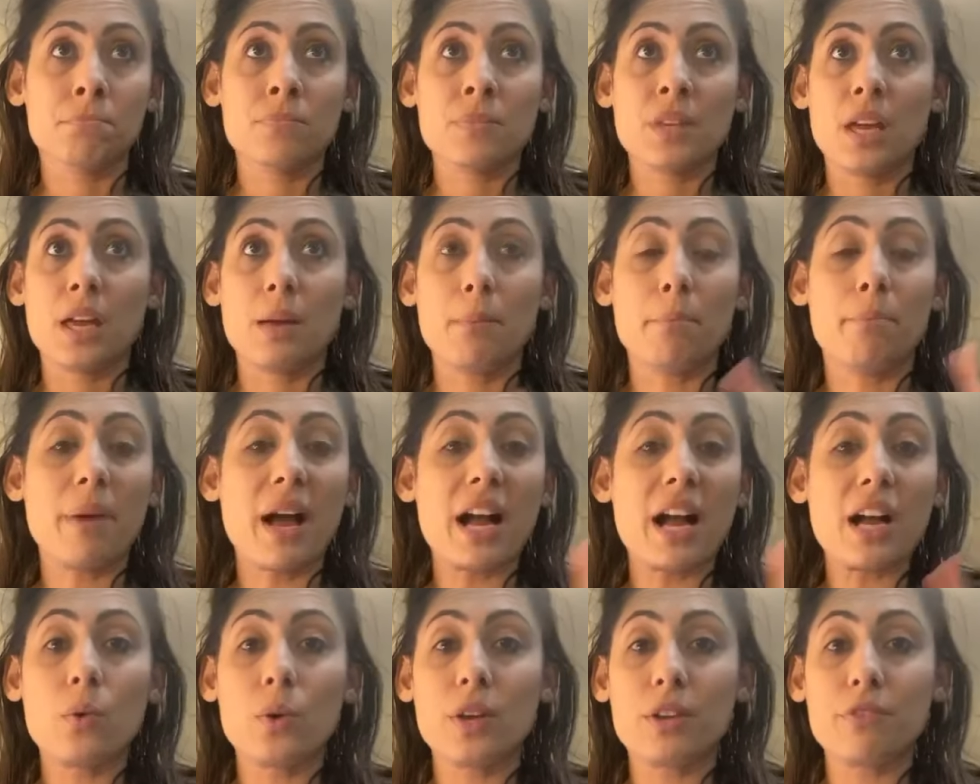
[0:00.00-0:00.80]

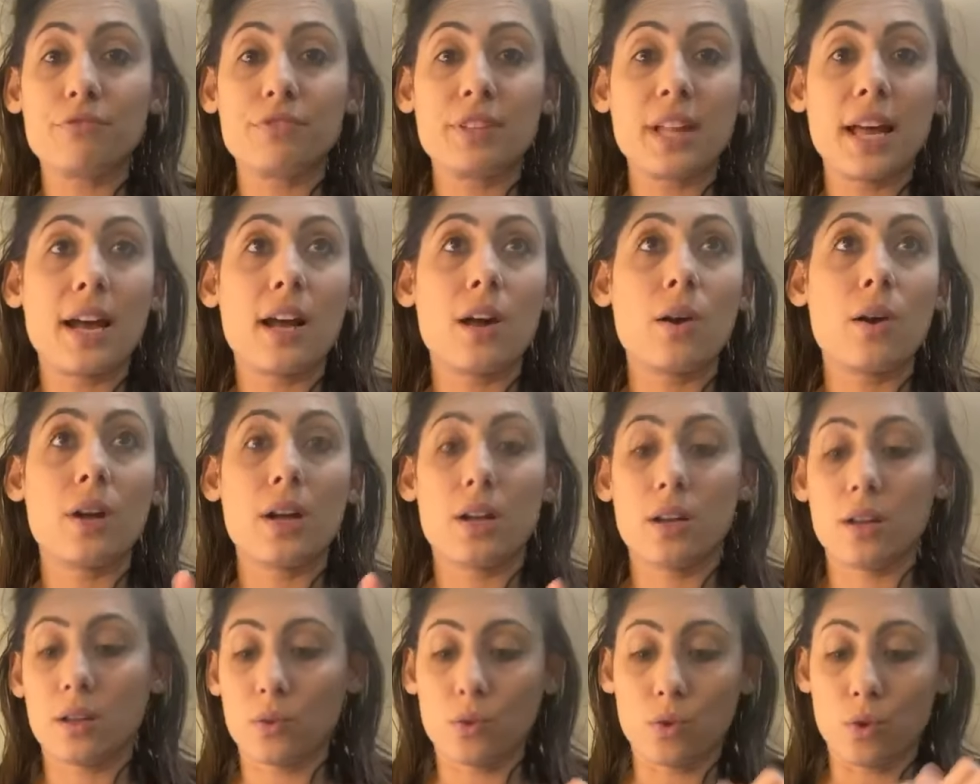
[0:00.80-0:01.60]
buckwheat
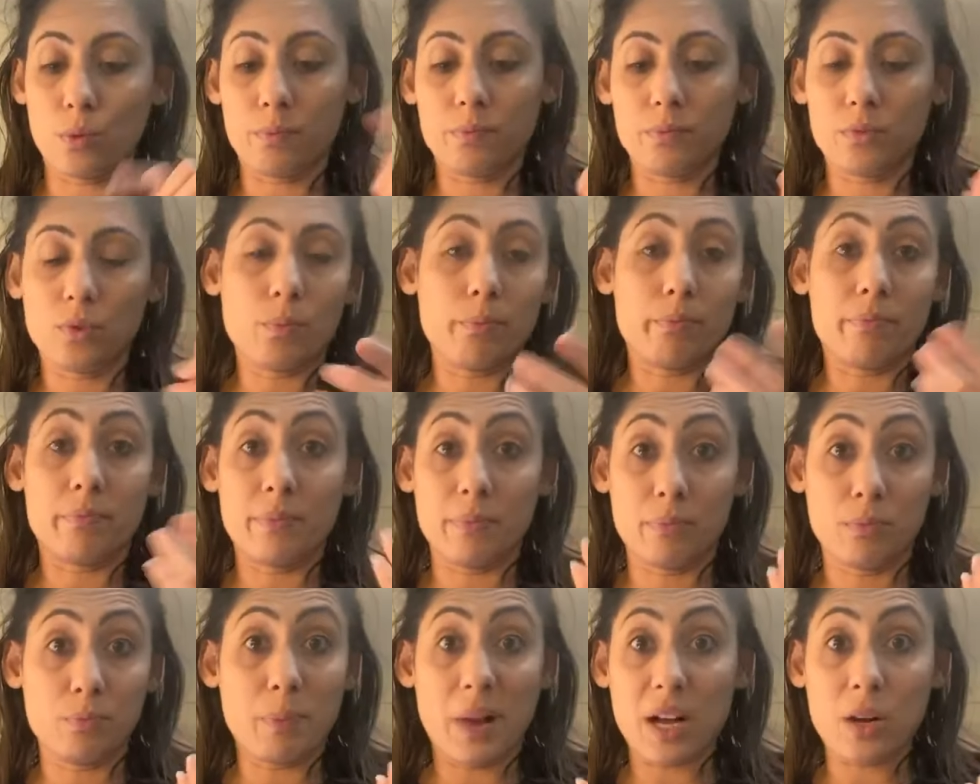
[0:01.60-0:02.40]
flour or
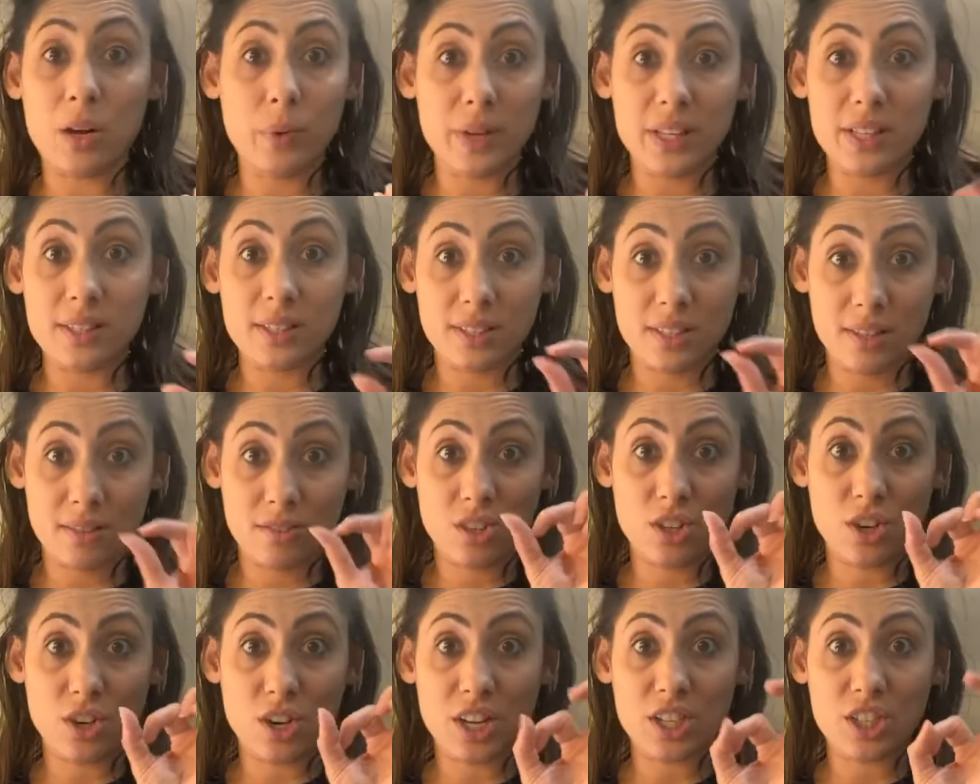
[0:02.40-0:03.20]
buckwheats,
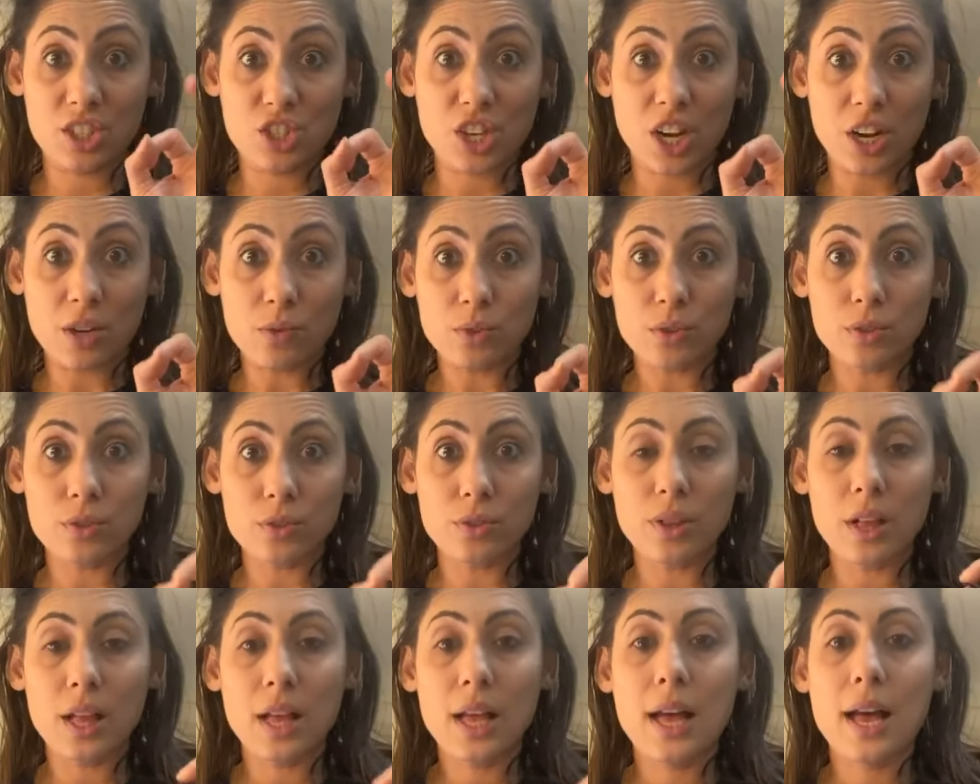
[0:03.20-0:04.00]
in
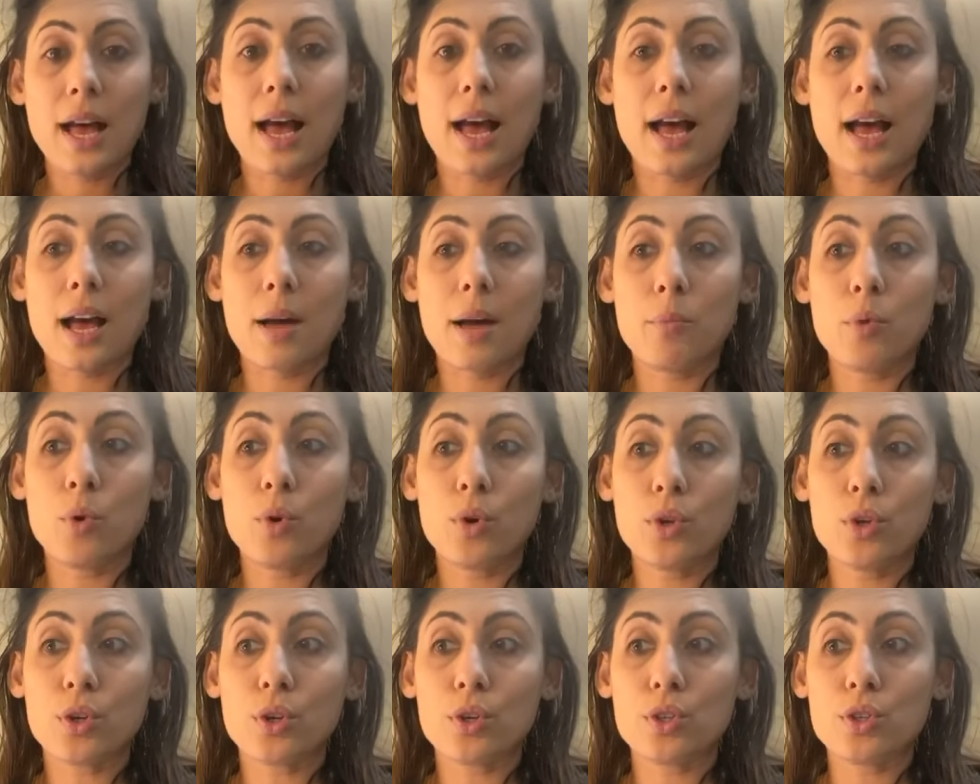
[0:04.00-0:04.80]
general, or
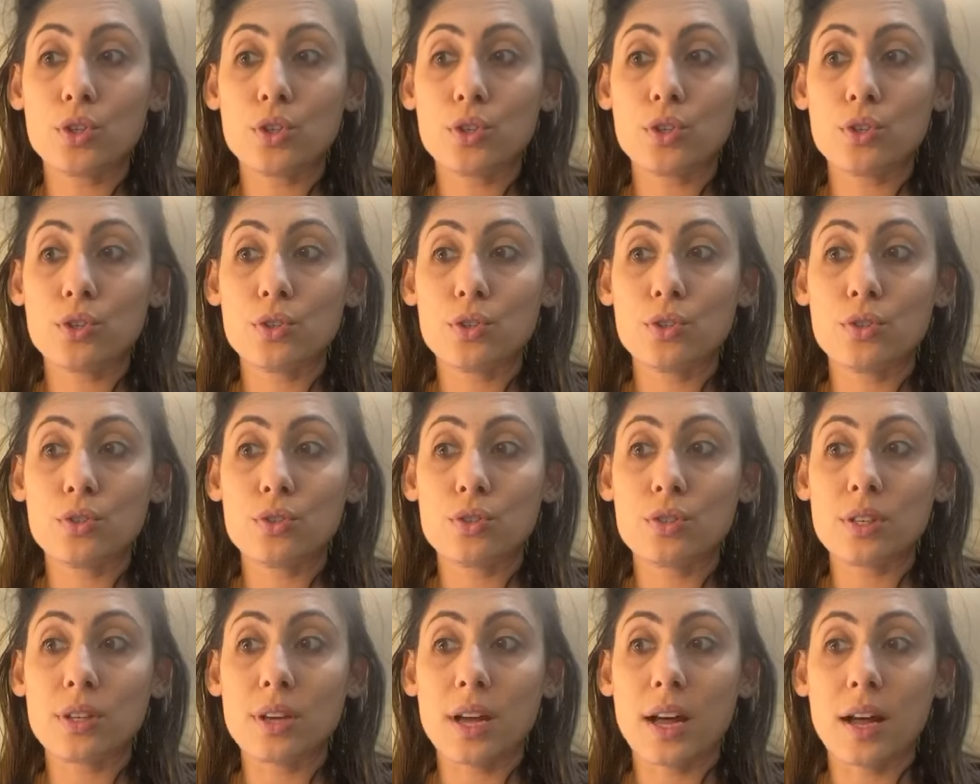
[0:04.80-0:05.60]
you could
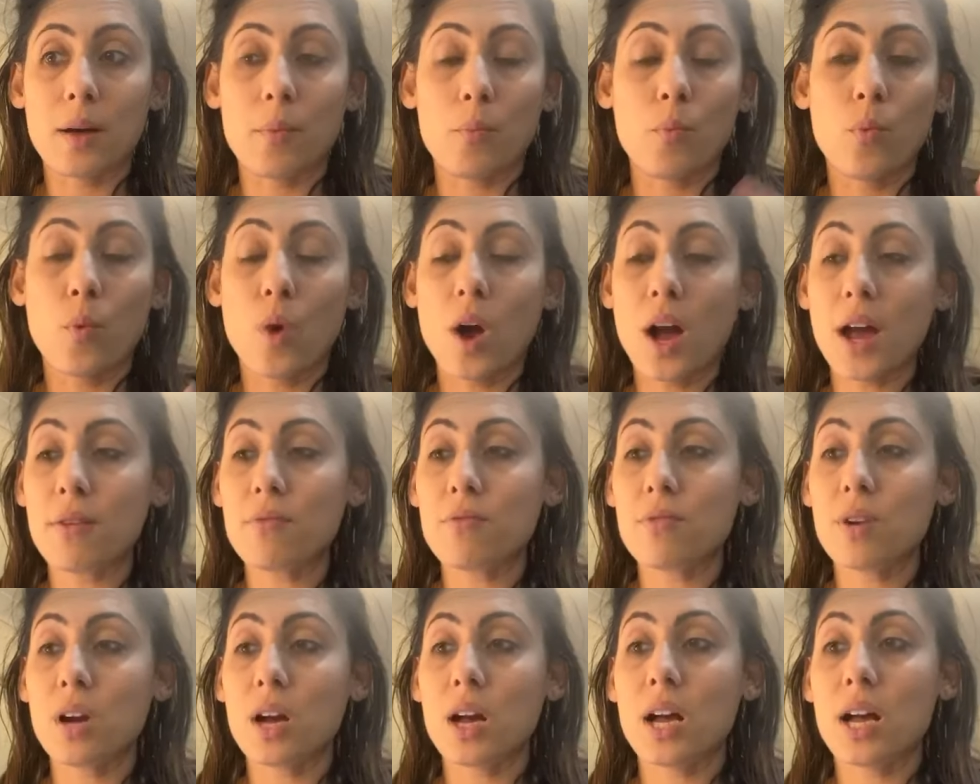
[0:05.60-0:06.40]
use white
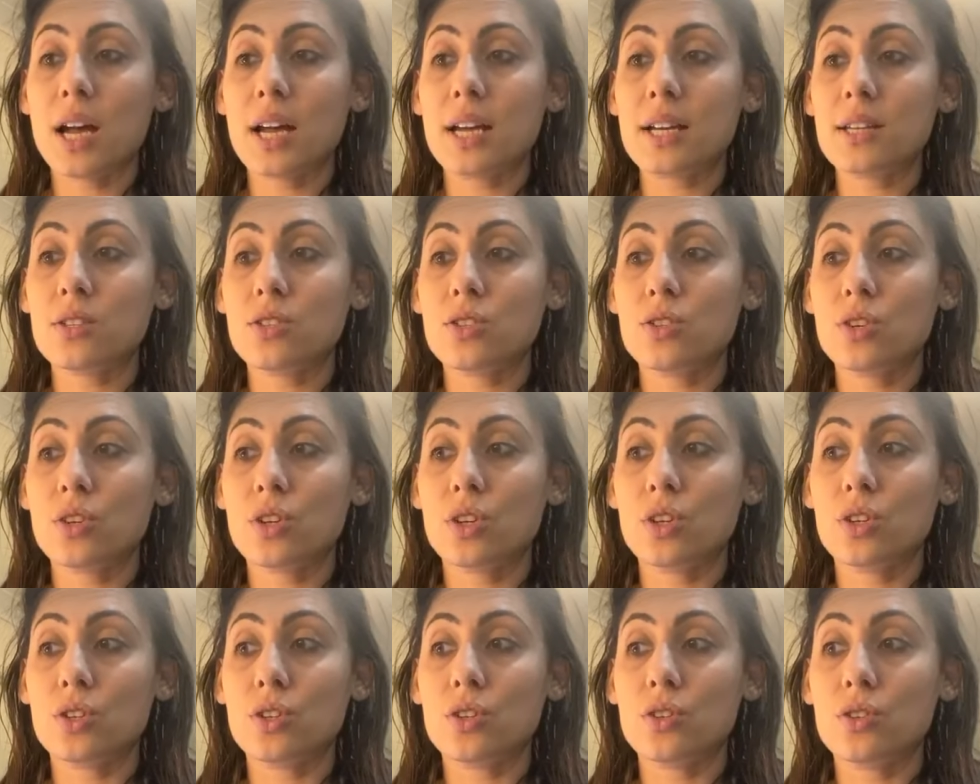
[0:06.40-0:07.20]
rice. You
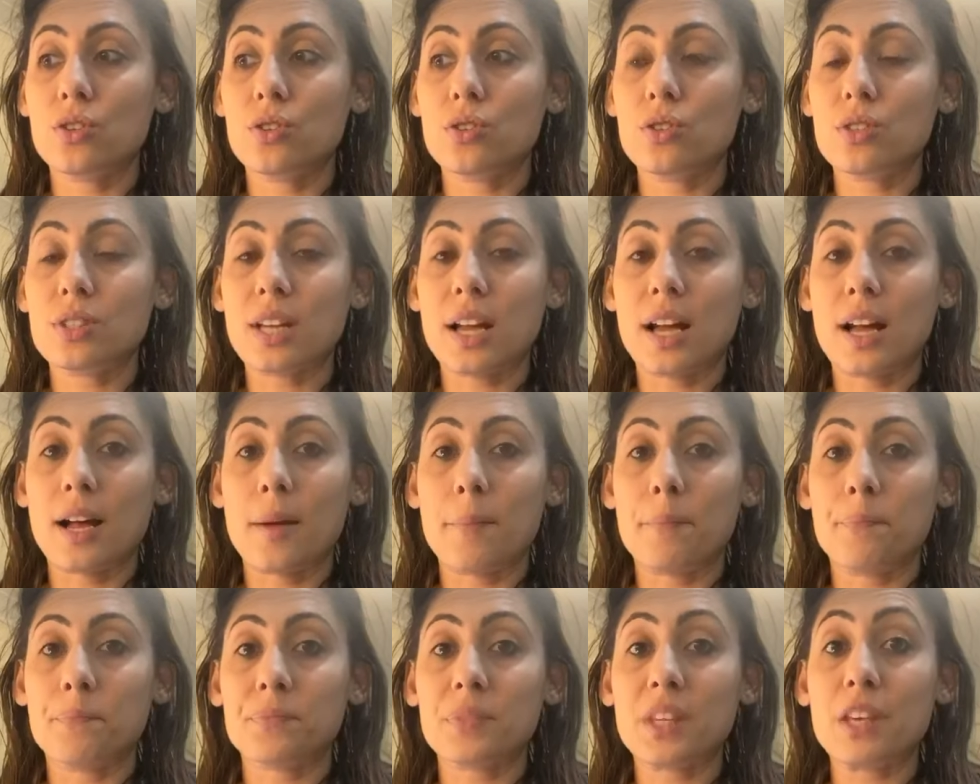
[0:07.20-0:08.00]
can use,
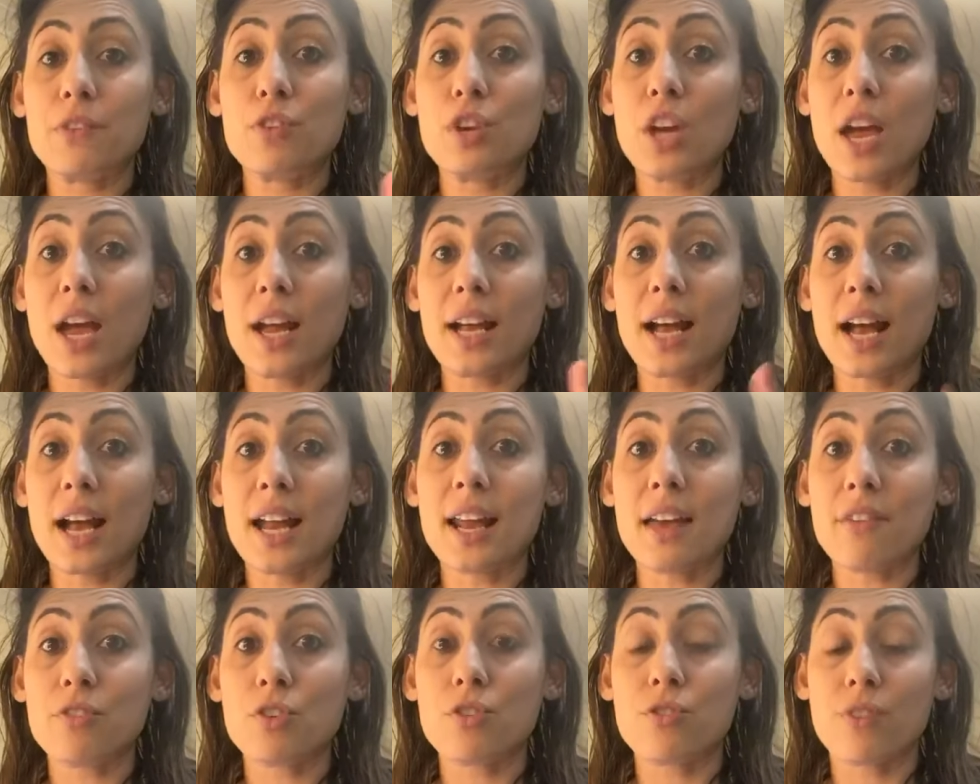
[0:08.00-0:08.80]
if you can't
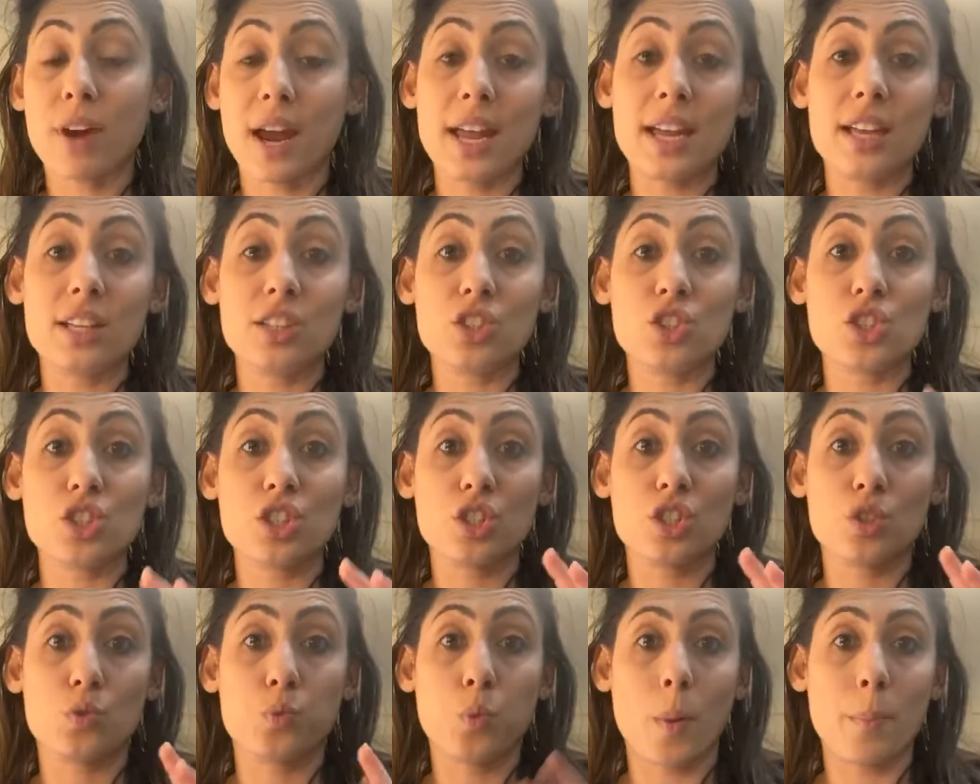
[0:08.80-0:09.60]
have grains,
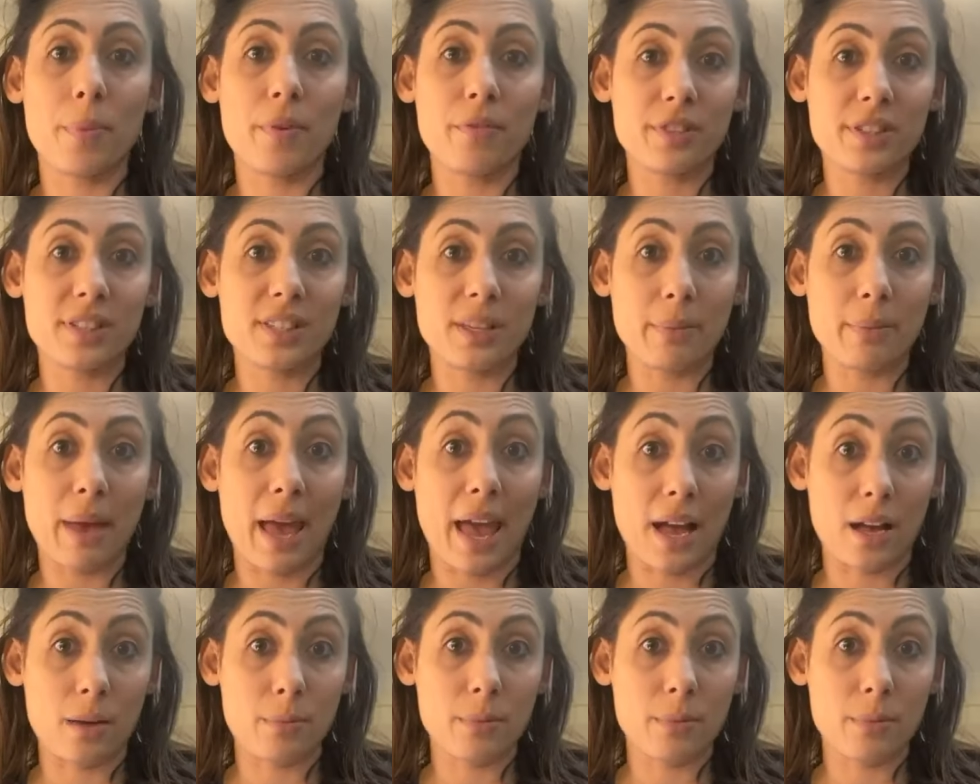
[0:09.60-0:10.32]
just swap it for some almond